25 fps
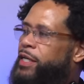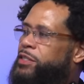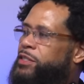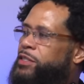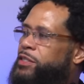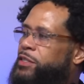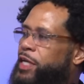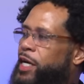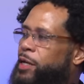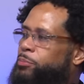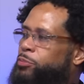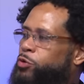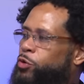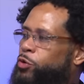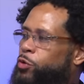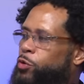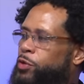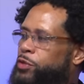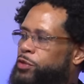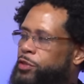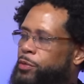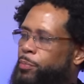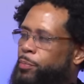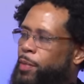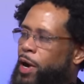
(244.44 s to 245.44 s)
step
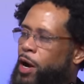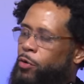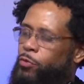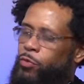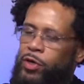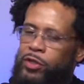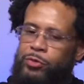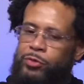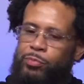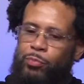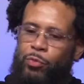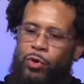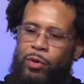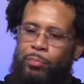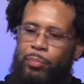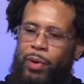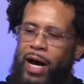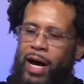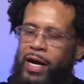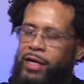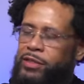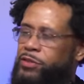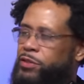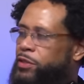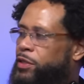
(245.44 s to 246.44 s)
towards the Mount Rushmore
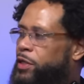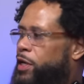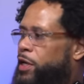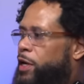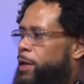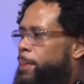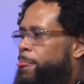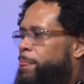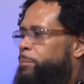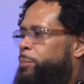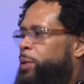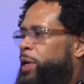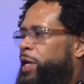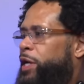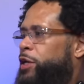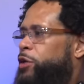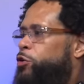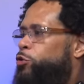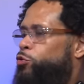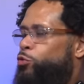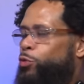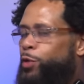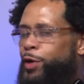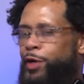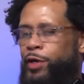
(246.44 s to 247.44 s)
boxing, right. being the
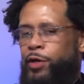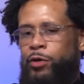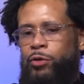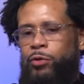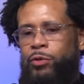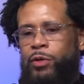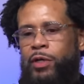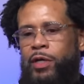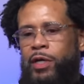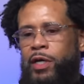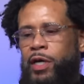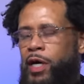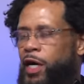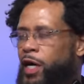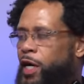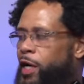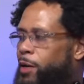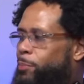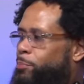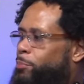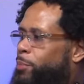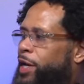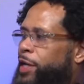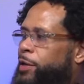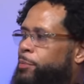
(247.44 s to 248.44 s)
real uh,
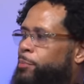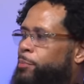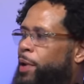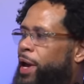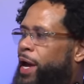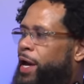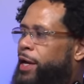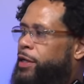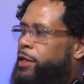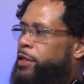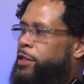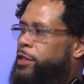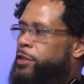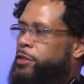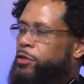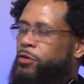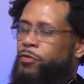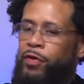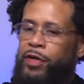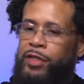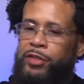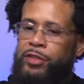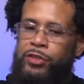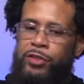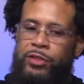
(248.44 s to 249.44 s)
money man of the
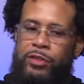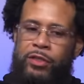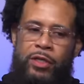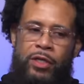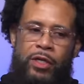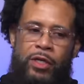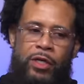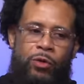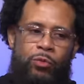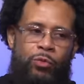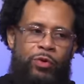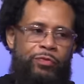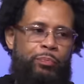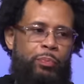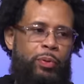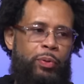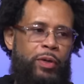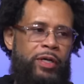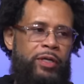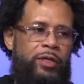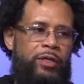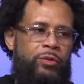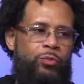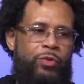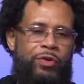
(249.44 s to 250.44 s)
division. Yeah. We've
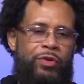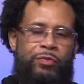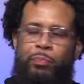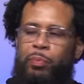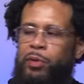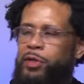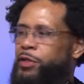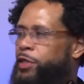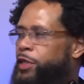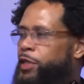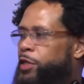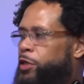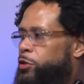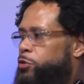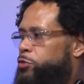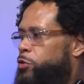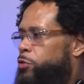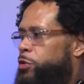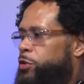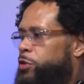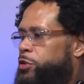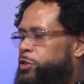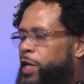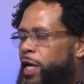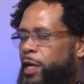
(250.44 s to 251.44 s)
put we've put deals on
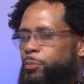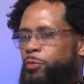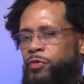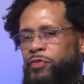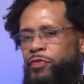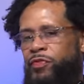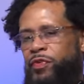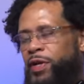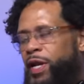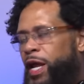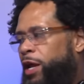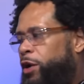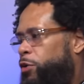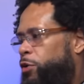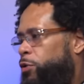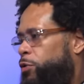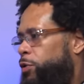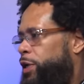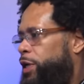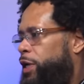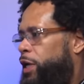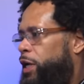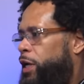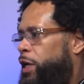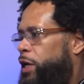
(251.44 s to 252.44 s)
the table for not
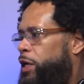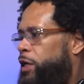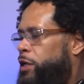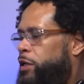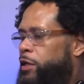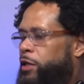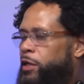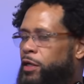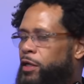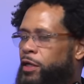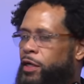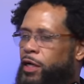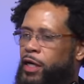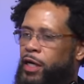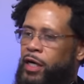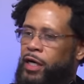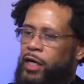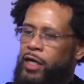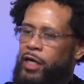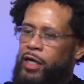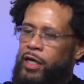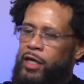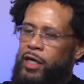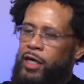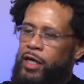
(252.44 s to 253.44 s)
only uh,
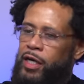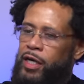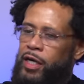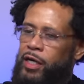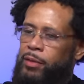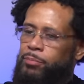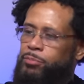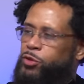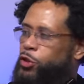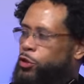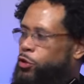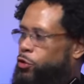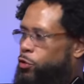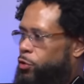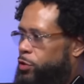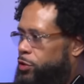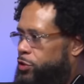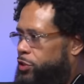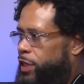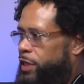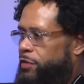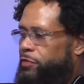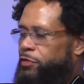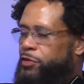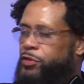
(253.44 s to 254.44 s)
uh um, Shakur
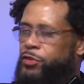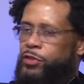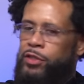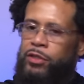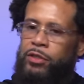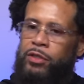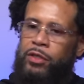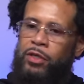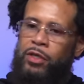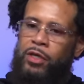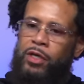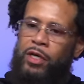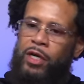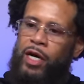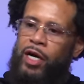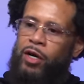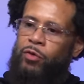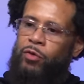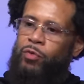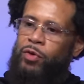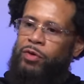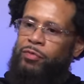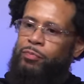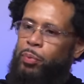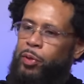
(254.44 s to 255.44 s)
Stevenson, uh,
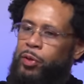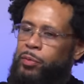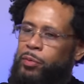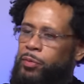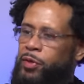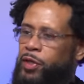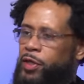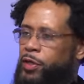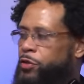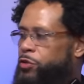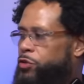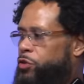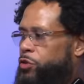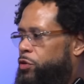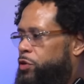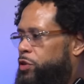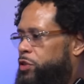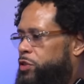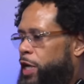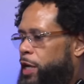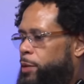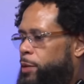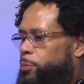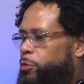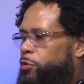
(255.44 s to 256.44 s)
we've put deals on the
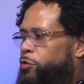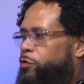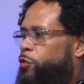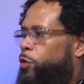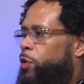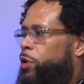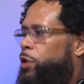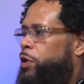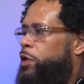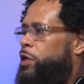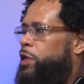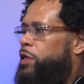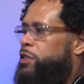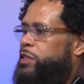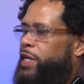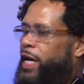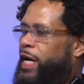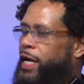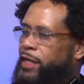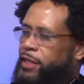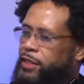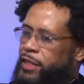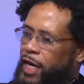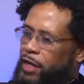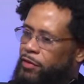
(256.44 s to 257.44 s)
table for
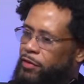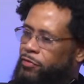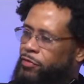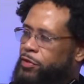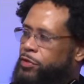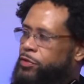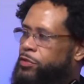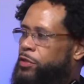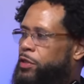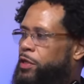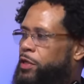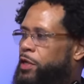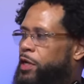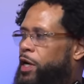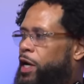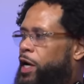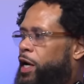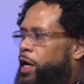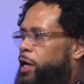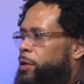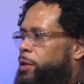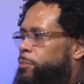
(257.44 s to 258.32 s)
Tank Davis. I've heard um,